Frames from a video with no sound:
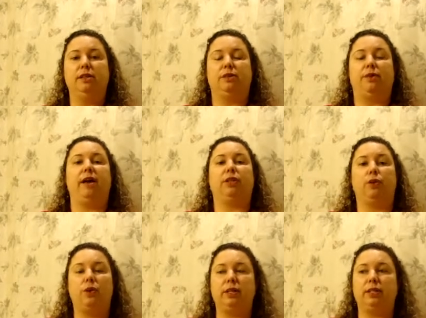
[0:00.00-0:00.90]
So I have a
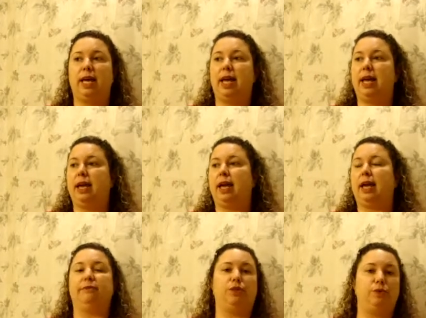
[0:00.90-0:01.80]
long day. I
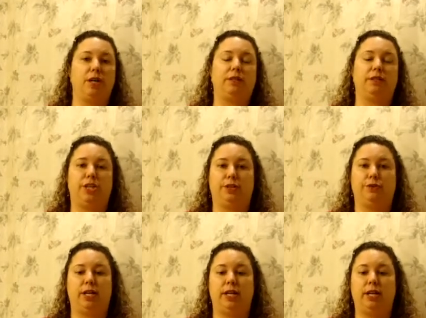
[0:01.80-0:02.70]
have 2 young
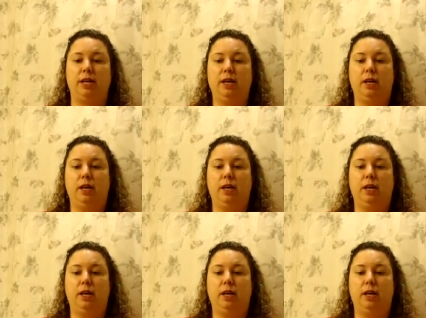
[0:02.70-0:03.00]
children,